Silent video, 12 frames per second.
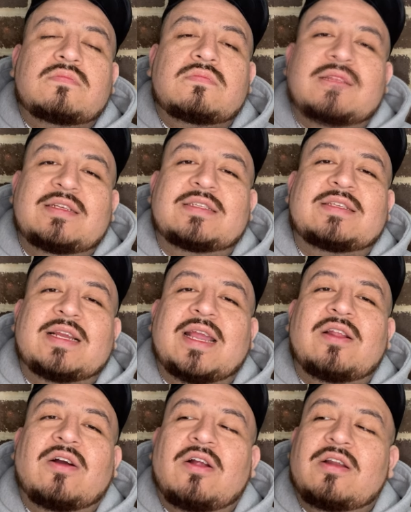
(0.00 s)
And just like
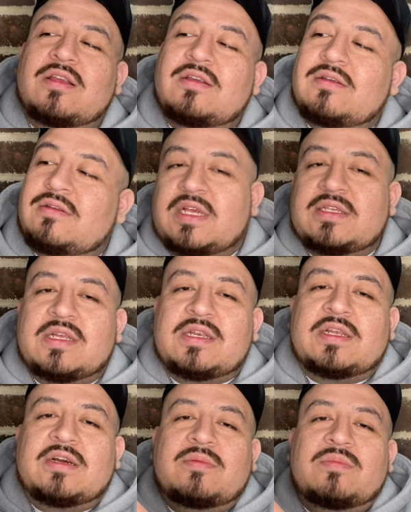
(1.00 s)
Ed Hardy, that is a
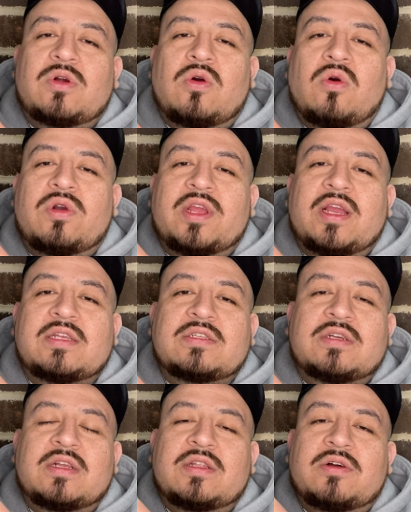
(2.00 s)
dumb, corny ass
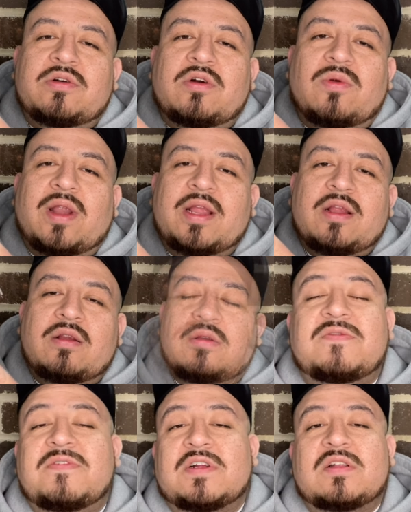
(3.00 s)
looking logo right here.
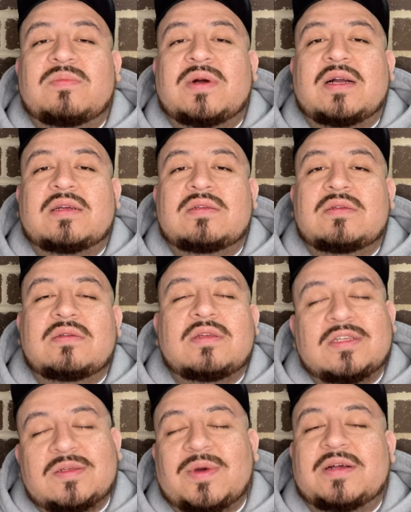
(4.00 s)
But fuck the box,
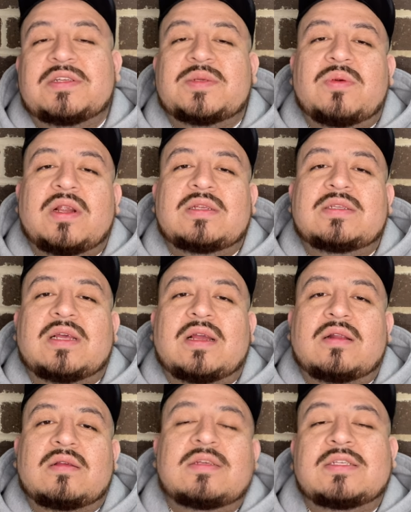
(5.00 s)
it's about the spray
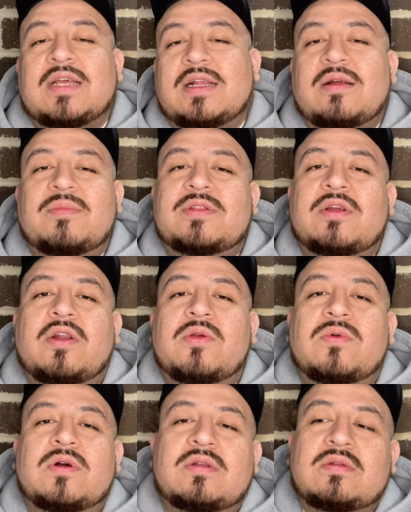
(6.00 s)
inside. Just like Number
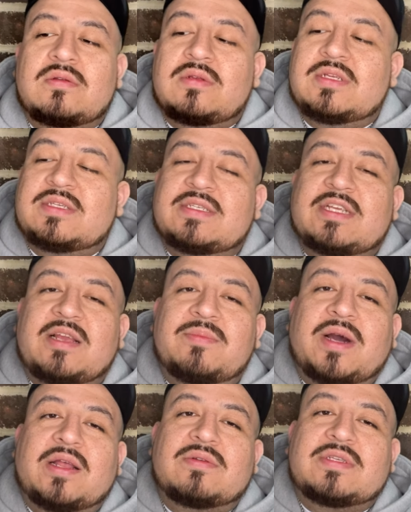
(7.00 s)
31, it's the same
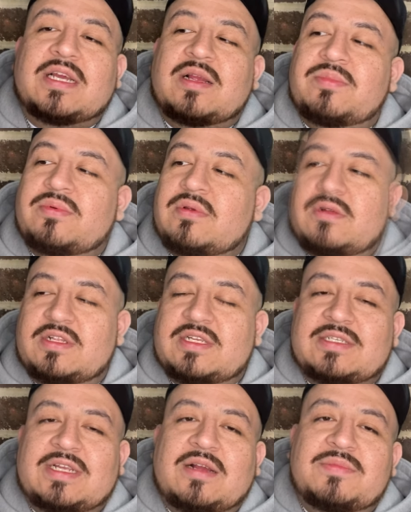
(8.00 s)
bottle type. Only
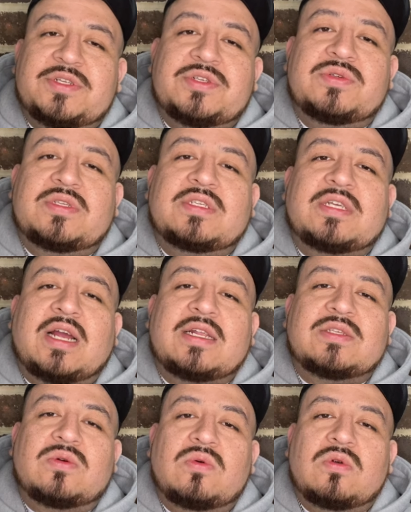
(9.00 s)
this time the juice inside
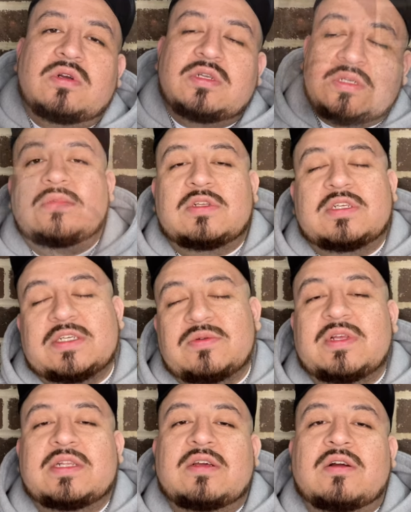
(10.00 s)
is orange, so let's see what
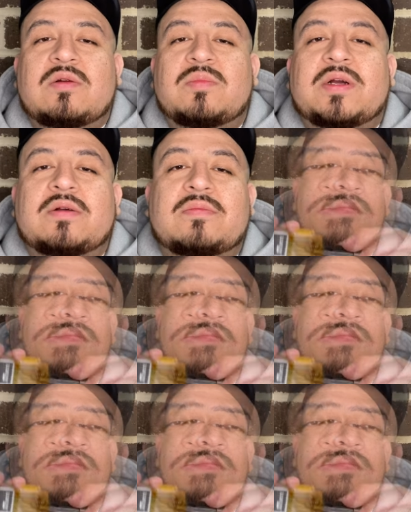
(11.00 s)
they're talking about.